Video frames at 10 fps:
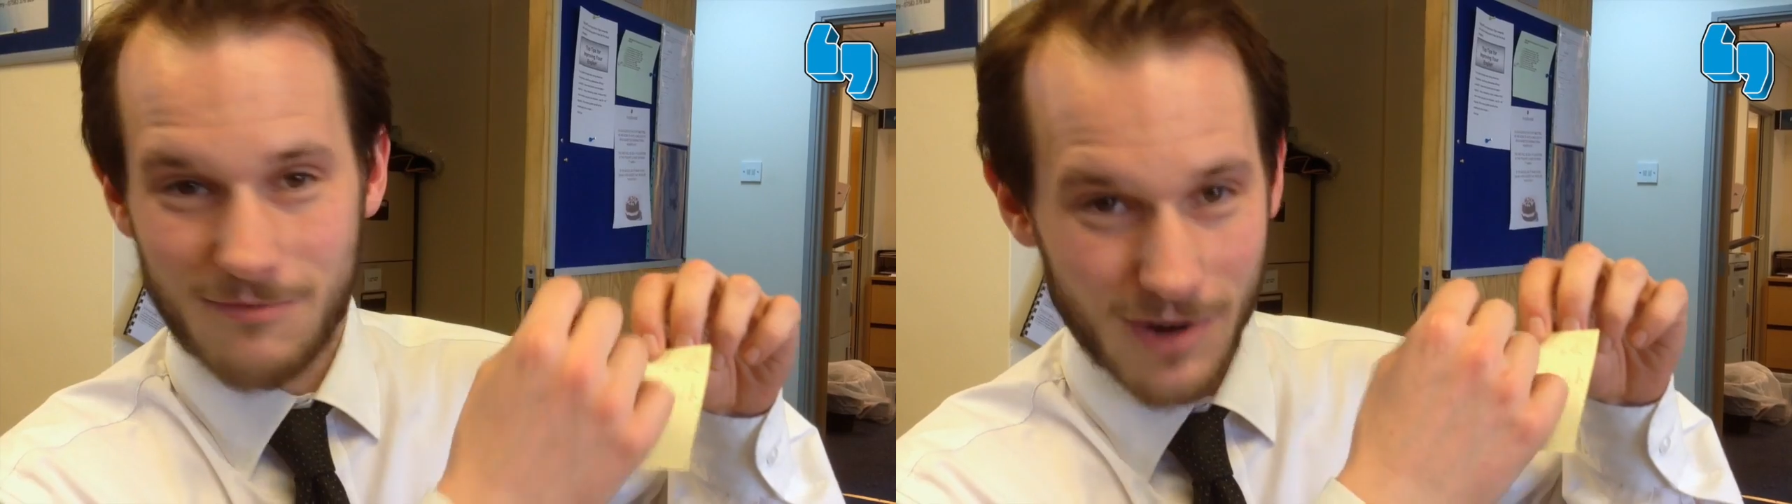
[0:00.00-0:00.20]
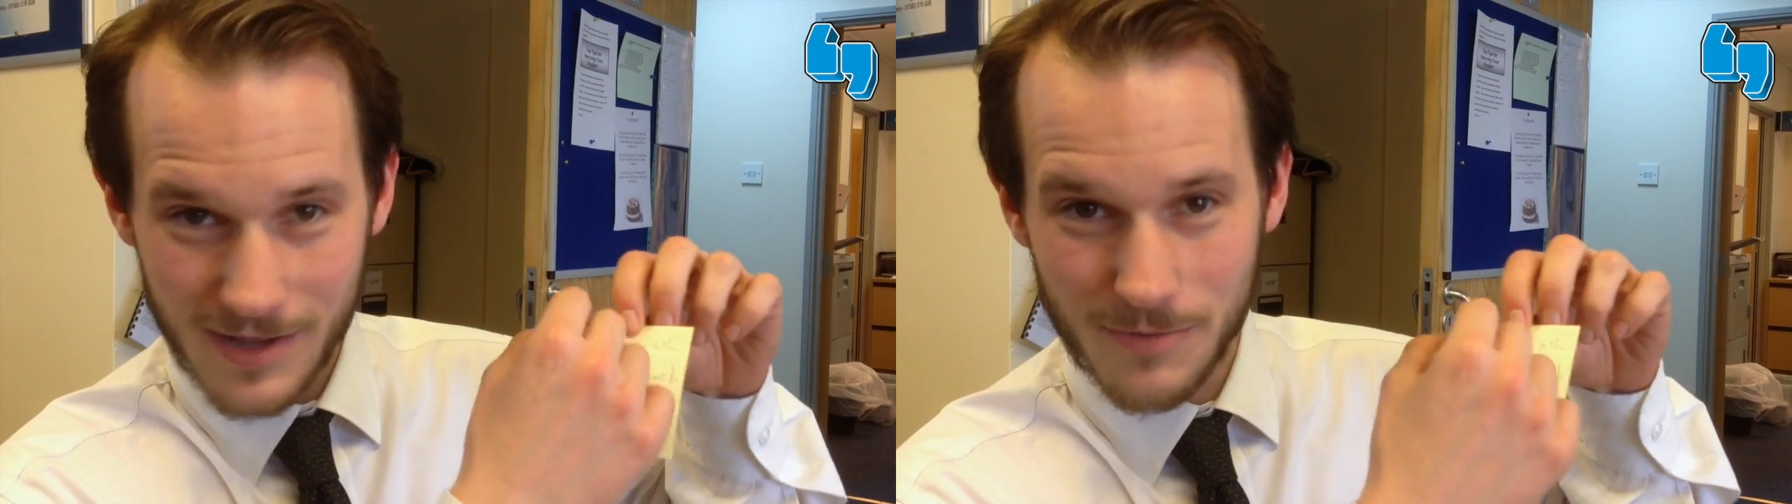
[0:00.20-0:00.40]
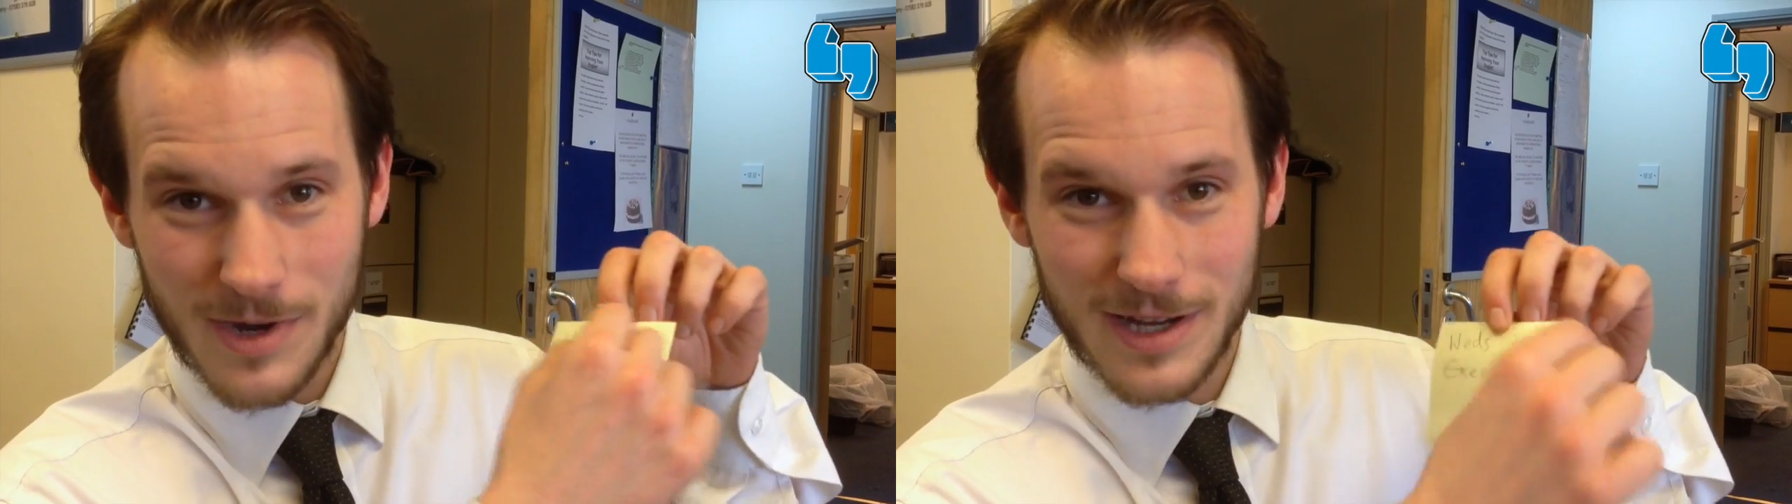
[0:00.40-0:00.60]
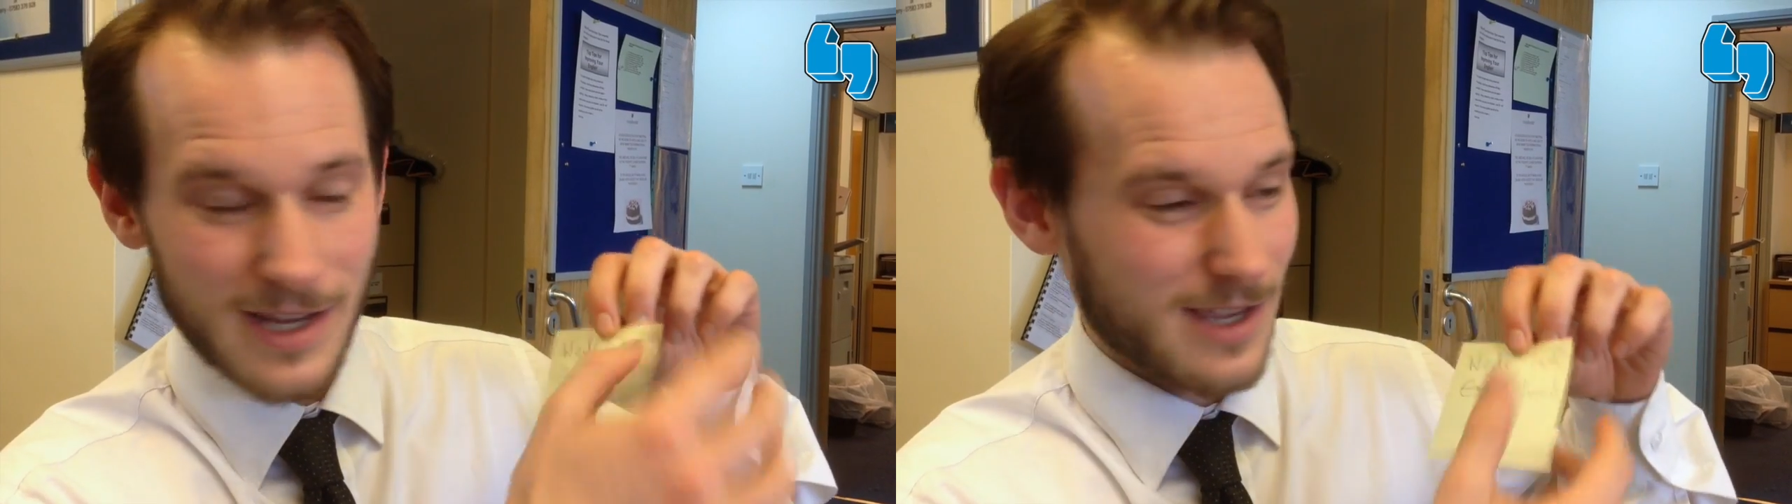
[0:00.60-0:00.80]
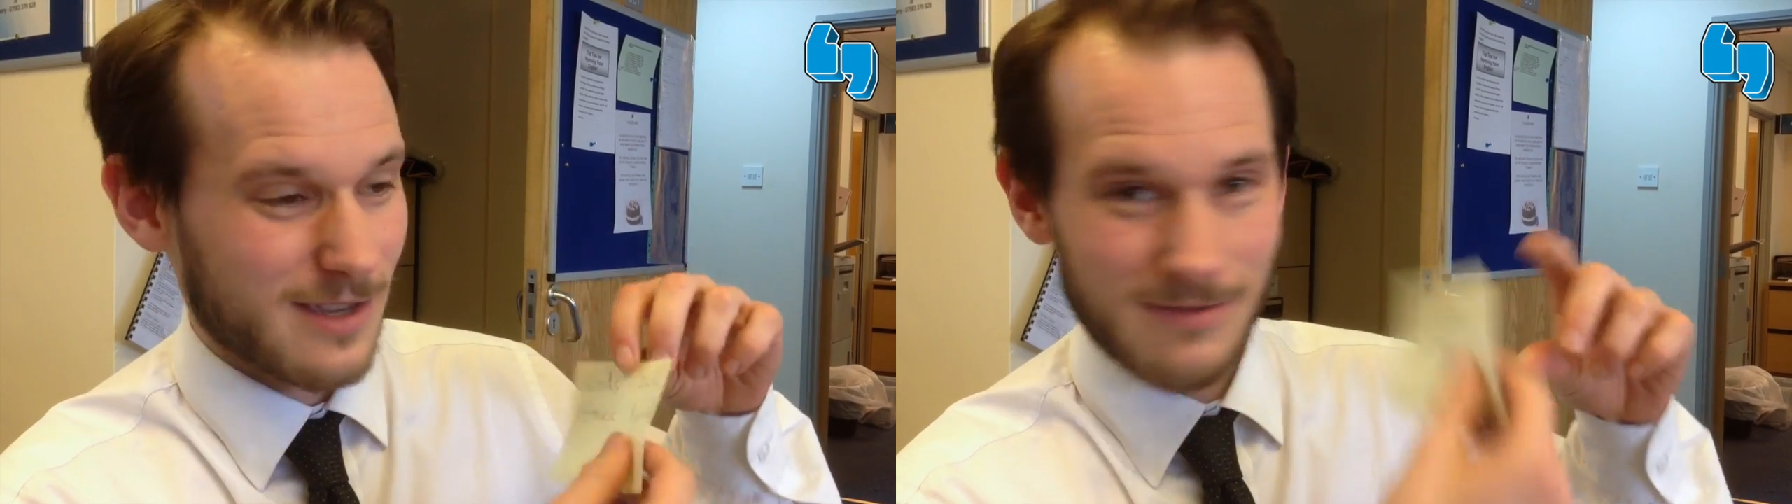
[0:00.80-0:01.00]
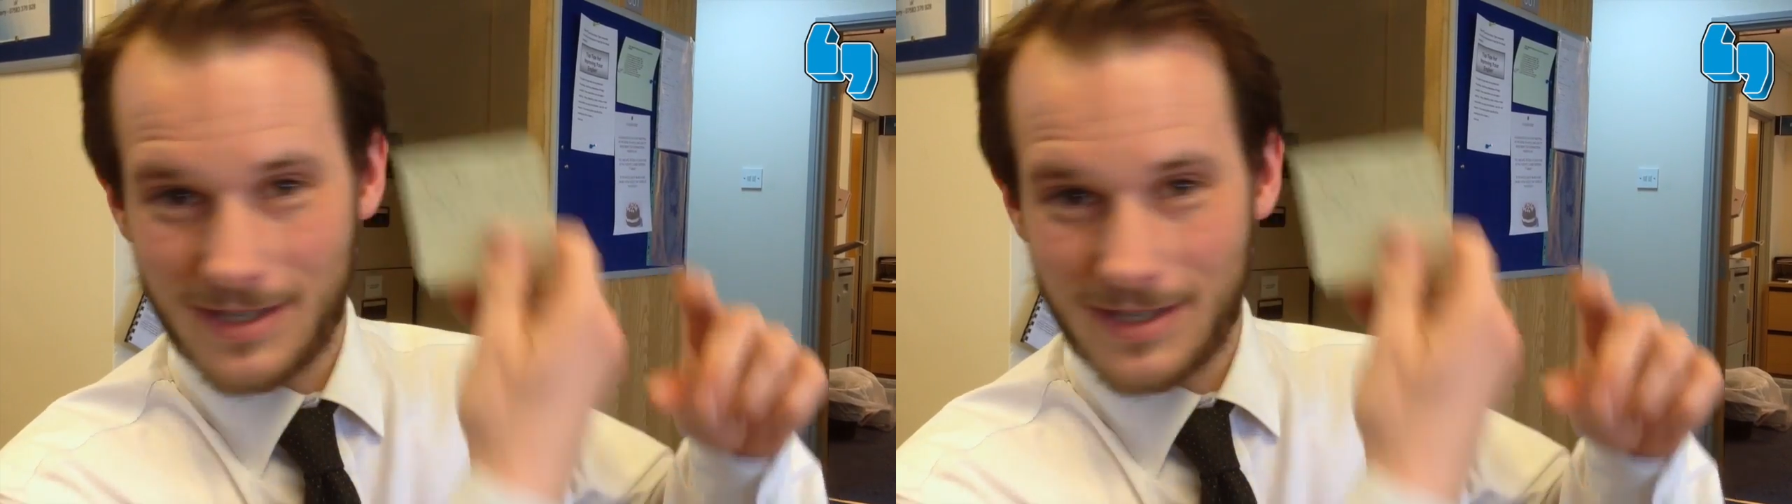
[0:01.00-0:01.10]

write the word here,